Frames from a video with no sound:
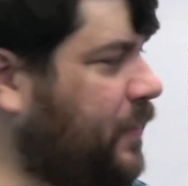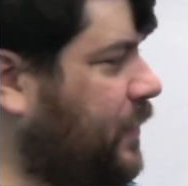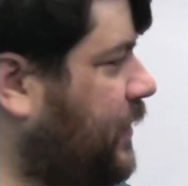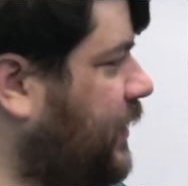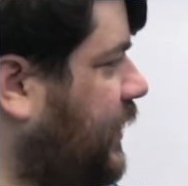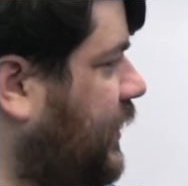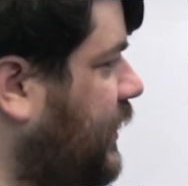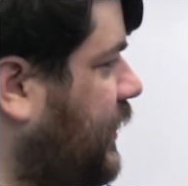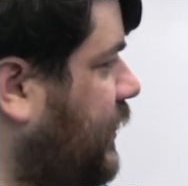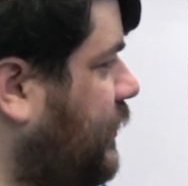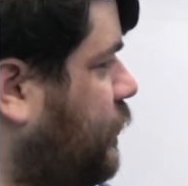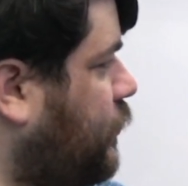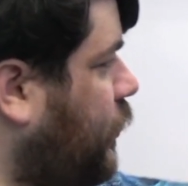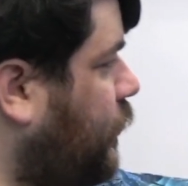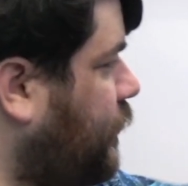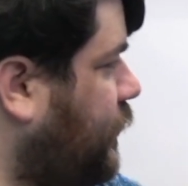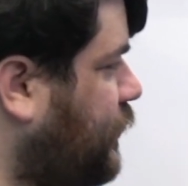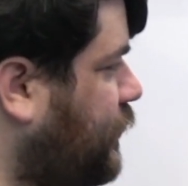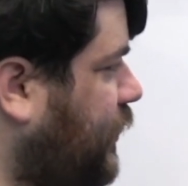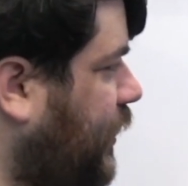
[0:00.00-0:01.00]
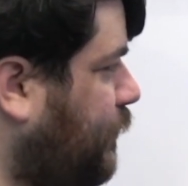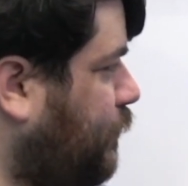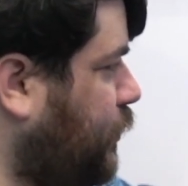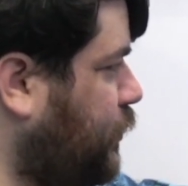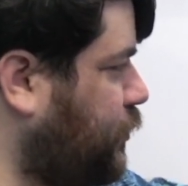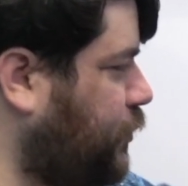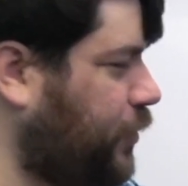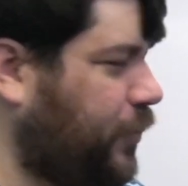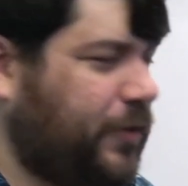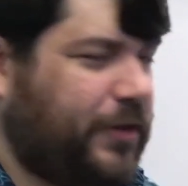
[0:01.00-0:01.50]
The surface
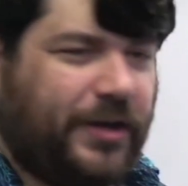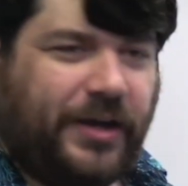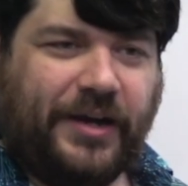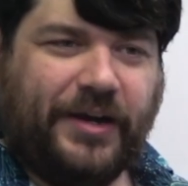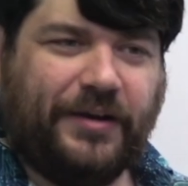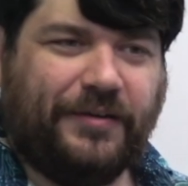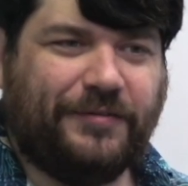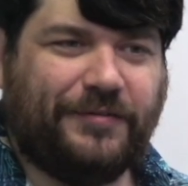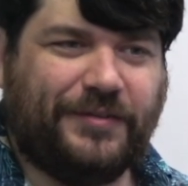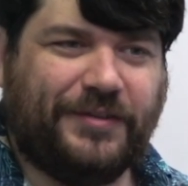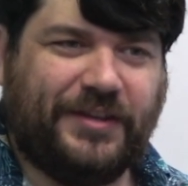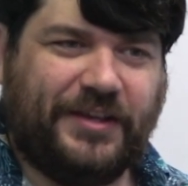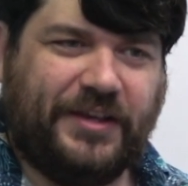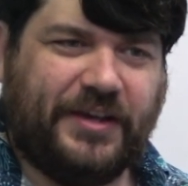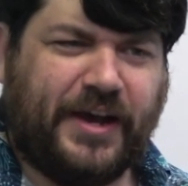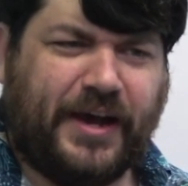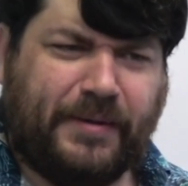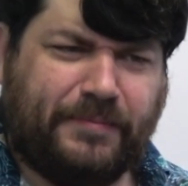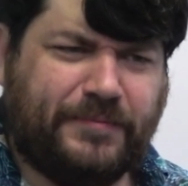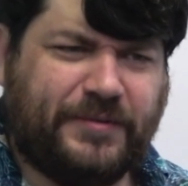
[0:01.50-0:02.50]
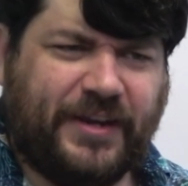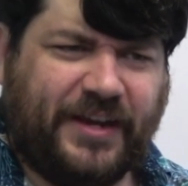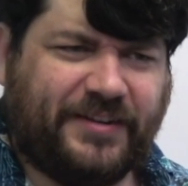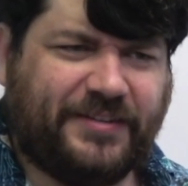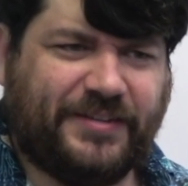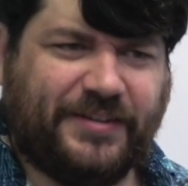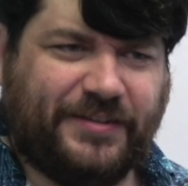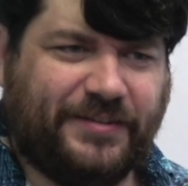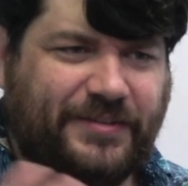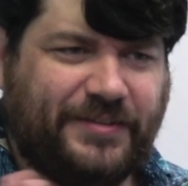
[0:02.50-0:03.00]
temperature of the
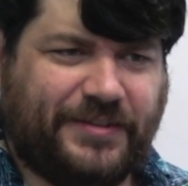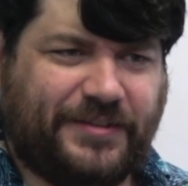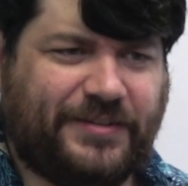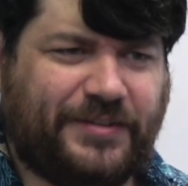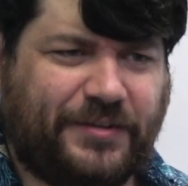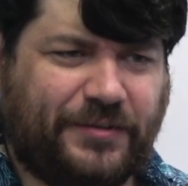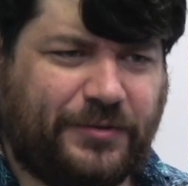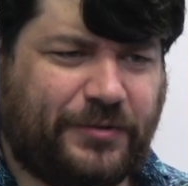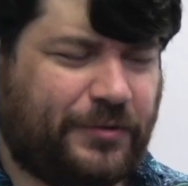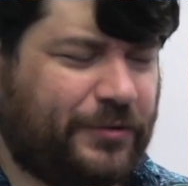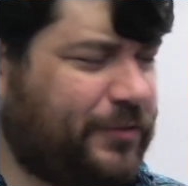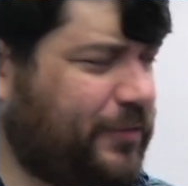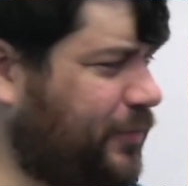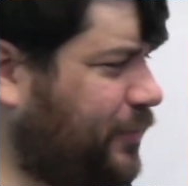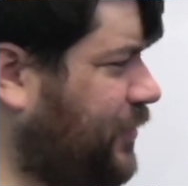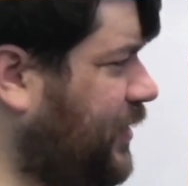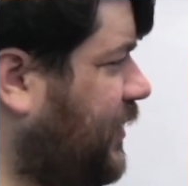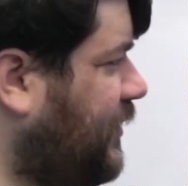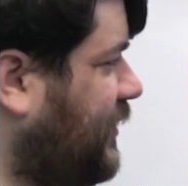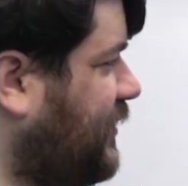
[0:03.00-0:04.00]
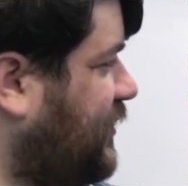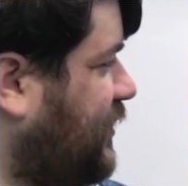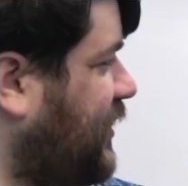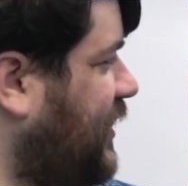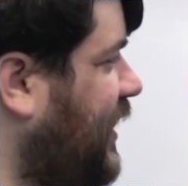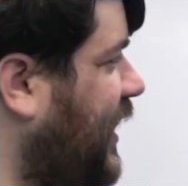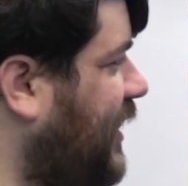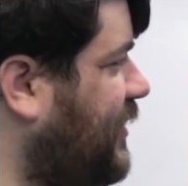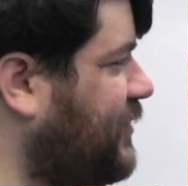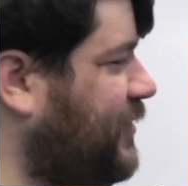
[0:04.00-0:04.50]
object, the cylinder or the sphere, is
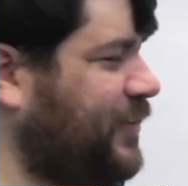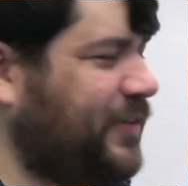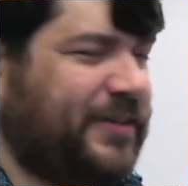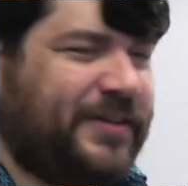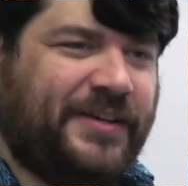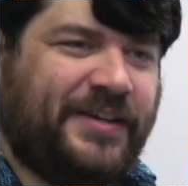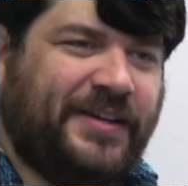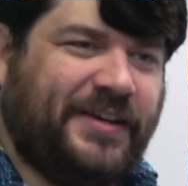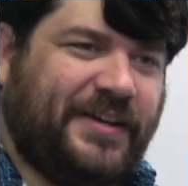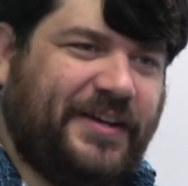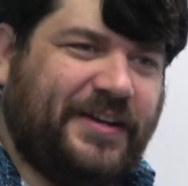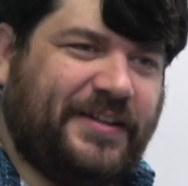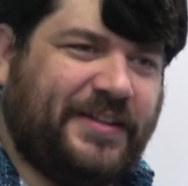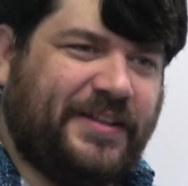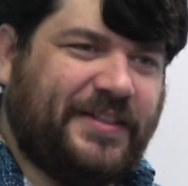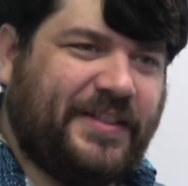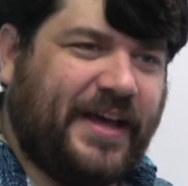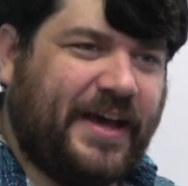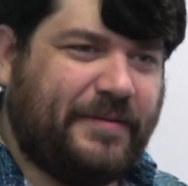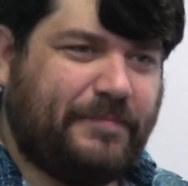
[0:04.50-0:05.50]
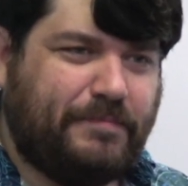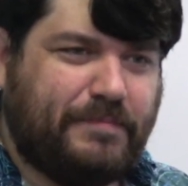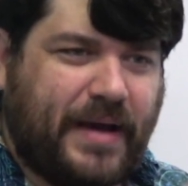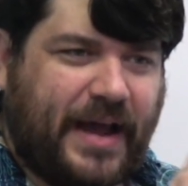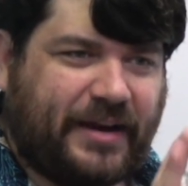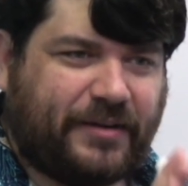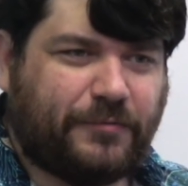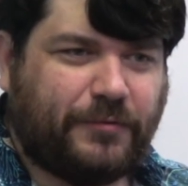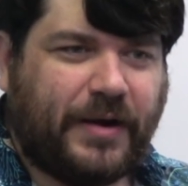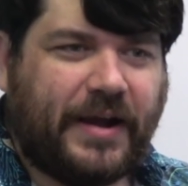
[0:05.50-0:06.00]
Ts, and then that
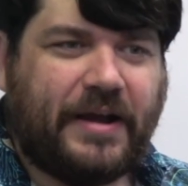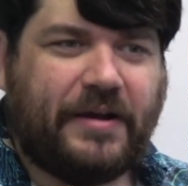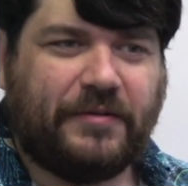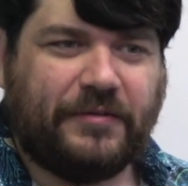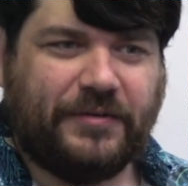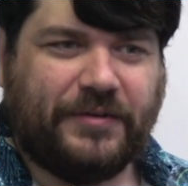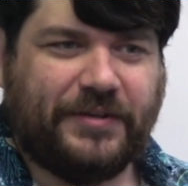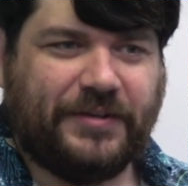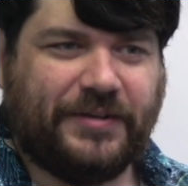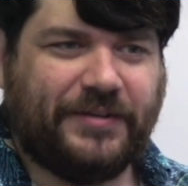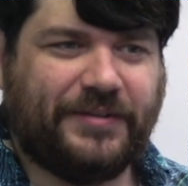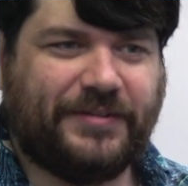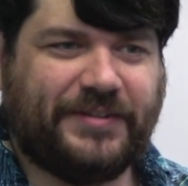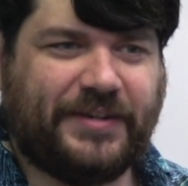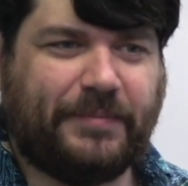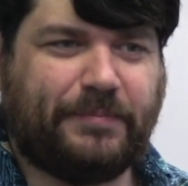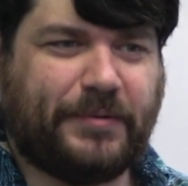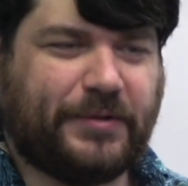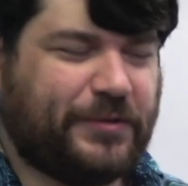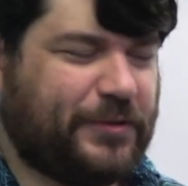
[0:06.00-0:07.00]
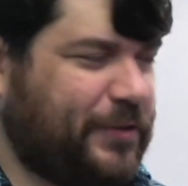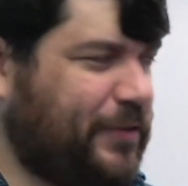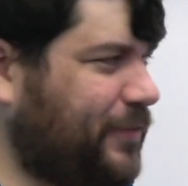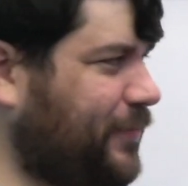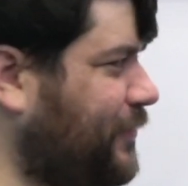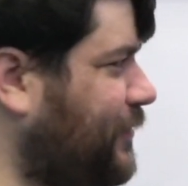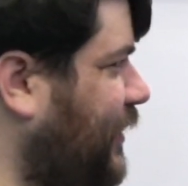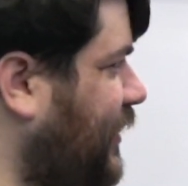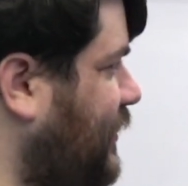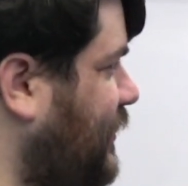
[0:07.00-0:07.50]
background temperature,
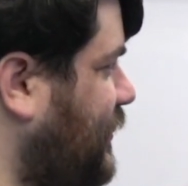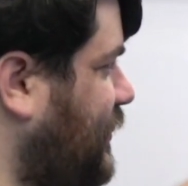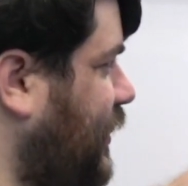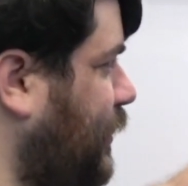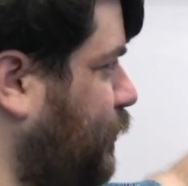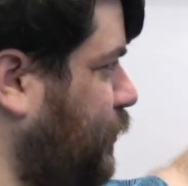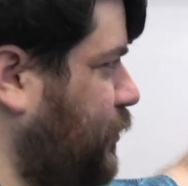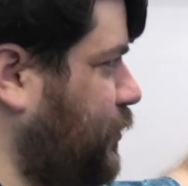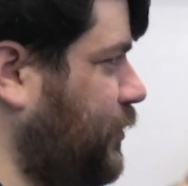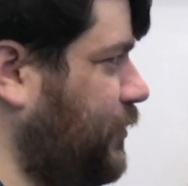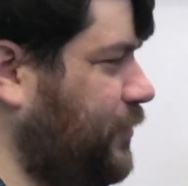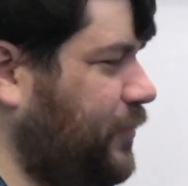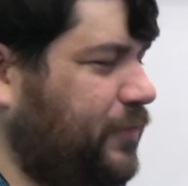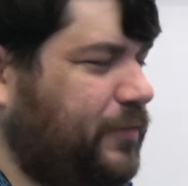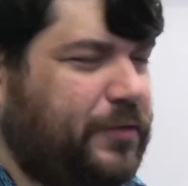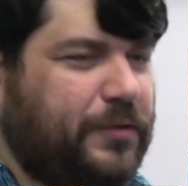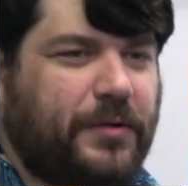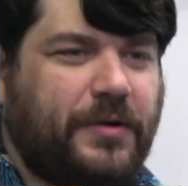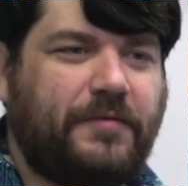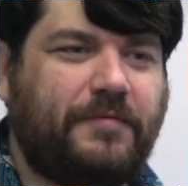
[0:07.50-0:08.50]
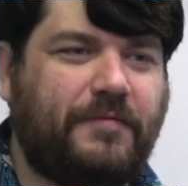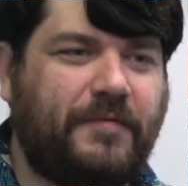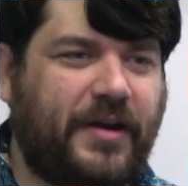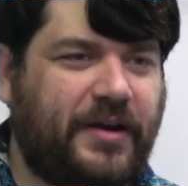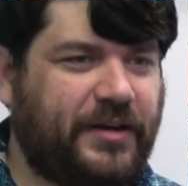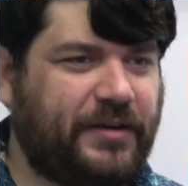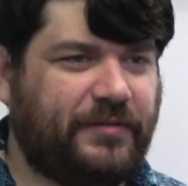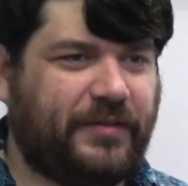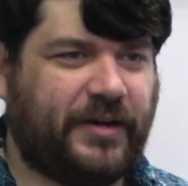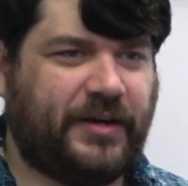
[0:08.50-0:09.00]
right, the temperature of the fluid
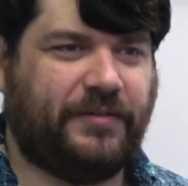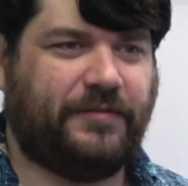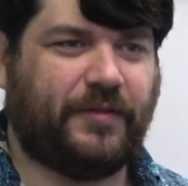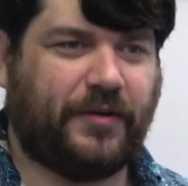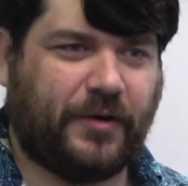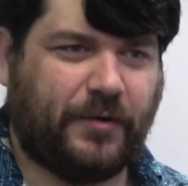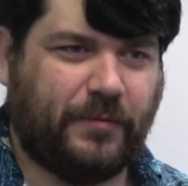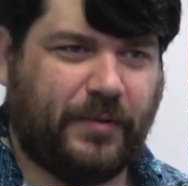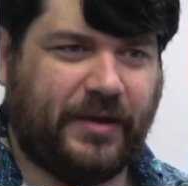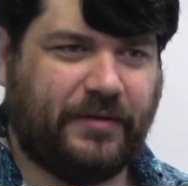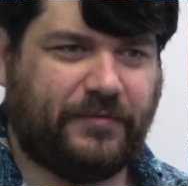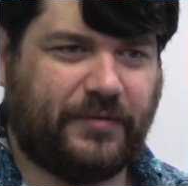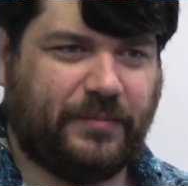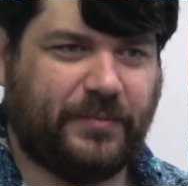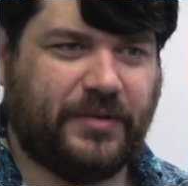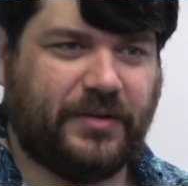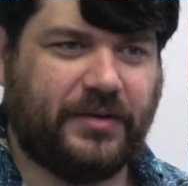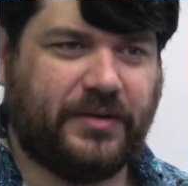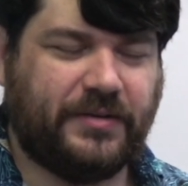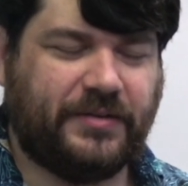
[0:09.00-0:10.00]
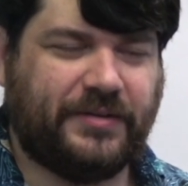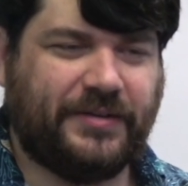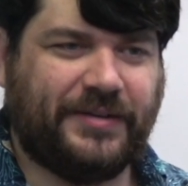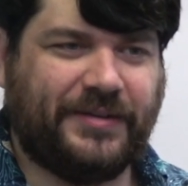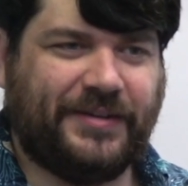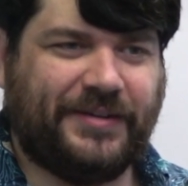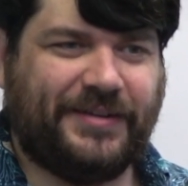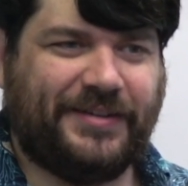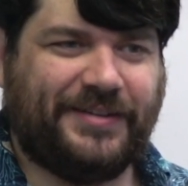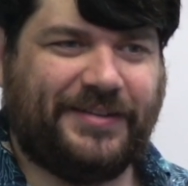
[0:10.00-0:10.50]
very, very far away from
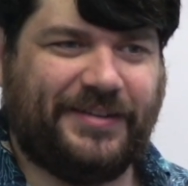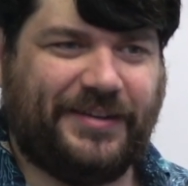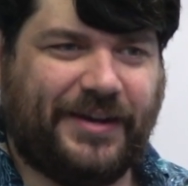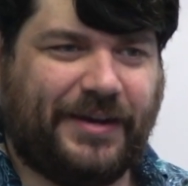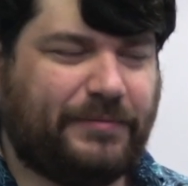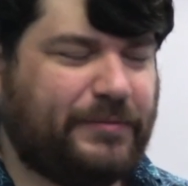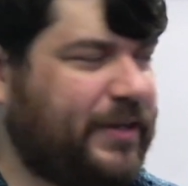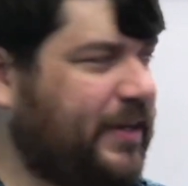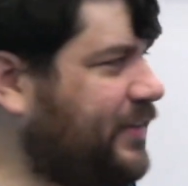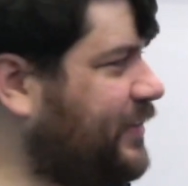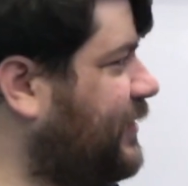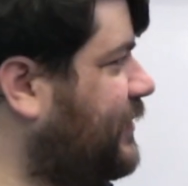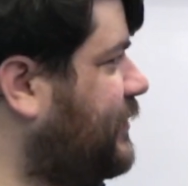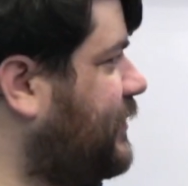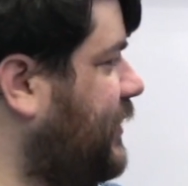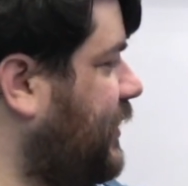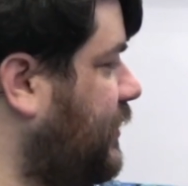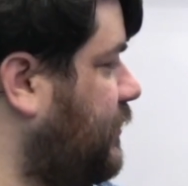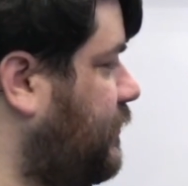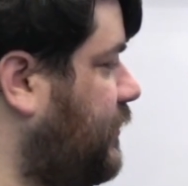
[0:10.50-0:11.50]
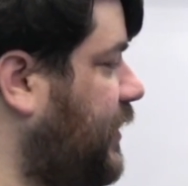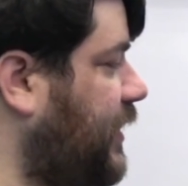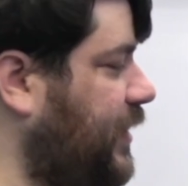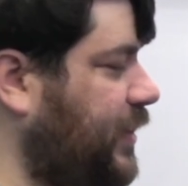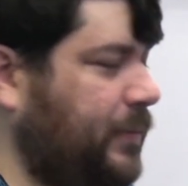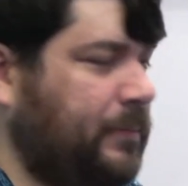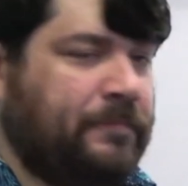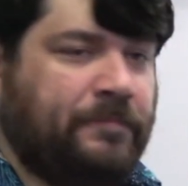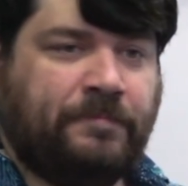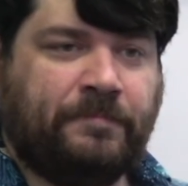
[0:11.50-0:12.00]
the object, is T
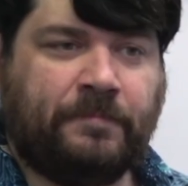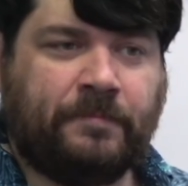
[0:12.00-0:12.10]
infinity.